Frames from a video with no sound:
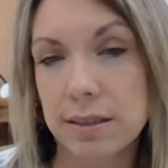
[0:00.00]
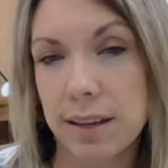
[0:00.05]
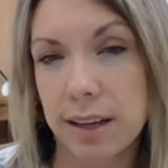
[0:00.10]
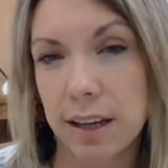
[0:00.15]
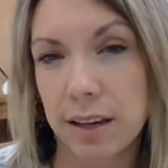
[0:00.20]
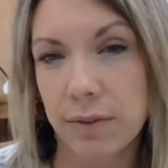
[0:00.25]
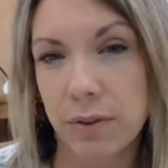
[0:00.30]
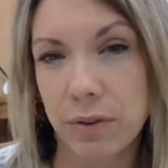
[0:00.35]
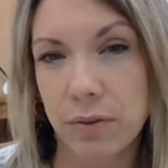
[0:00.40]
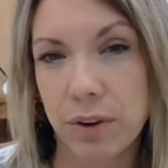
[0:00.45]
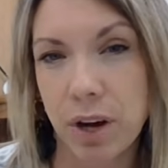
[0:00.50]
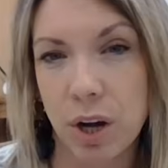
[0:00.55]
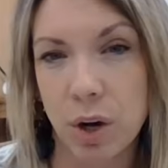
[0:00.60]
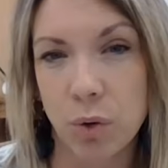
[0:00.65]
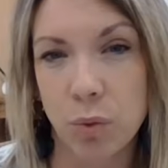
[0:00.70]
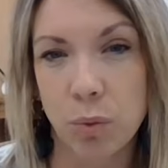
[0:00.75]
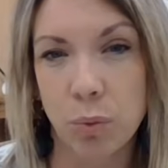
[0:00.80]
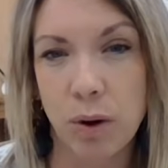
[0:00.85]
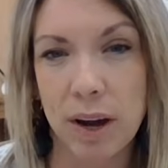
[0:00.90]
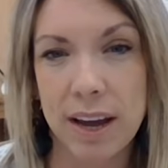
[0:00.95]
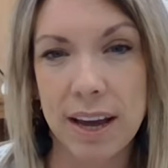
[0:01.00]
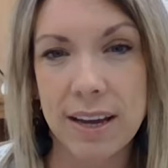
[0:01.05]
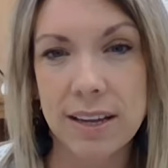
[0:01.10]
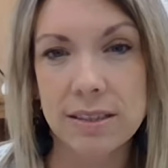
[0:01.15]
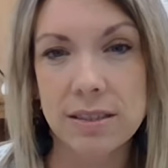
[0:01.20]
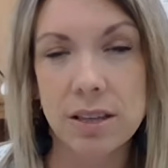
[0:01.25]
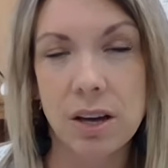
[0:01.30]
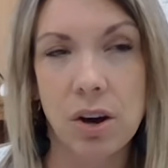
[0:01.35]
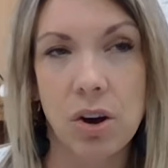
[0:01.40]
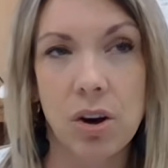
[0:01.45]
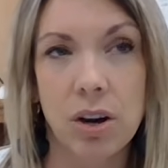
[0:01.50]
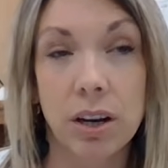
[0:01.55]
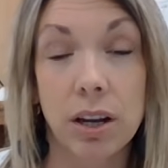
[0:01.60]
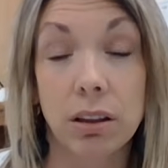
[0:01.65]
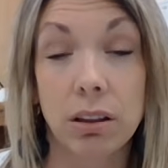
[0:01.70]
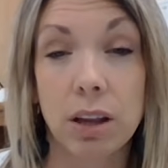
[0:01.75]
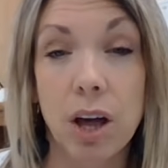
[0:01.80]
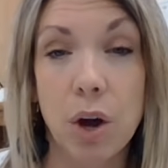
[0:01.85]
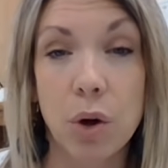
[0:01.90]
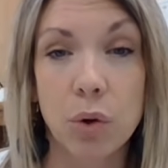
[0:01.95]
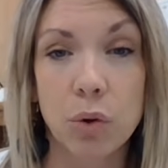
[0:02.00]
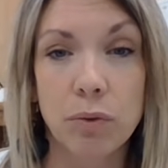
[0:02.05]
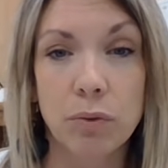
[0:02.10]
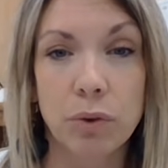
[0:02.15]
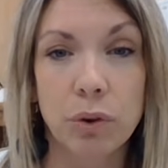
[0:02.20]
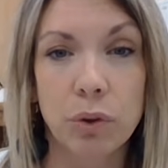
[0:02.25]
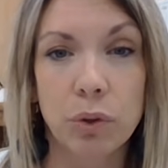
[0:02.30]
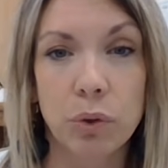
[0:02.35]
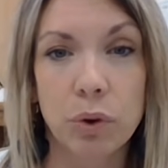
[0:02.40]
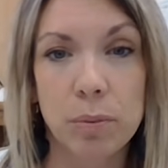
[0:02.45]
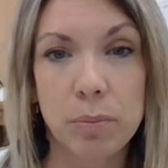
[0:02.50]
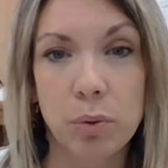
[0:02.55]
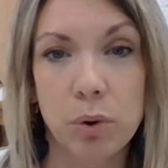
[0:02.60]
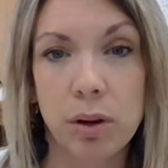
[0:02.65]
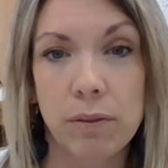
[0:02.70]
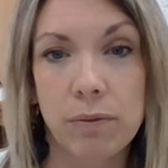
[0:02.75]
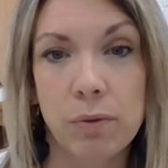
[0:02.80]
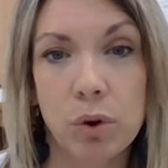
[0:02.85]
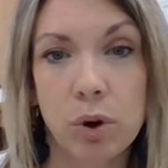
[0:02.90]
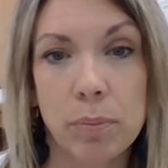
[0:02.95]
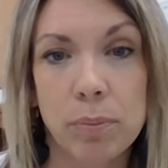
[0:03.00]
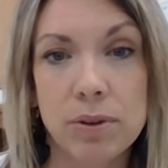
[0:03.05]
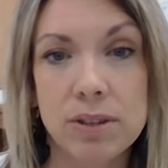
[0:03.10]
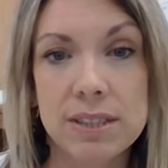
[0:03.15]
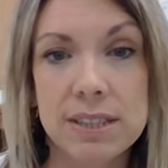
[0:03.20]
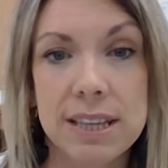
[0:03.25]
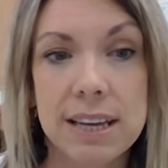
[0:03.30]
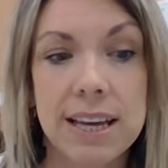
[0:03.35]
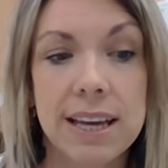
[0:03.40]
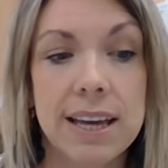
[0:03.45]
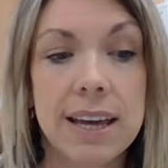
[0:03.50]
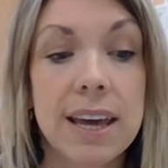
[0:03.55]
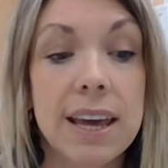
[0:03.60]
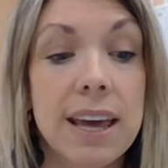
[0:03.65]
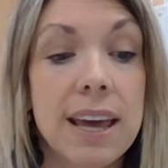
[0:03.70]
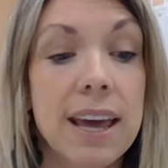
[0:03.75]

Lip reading: Like if you've got a rate on a loan for 3.4%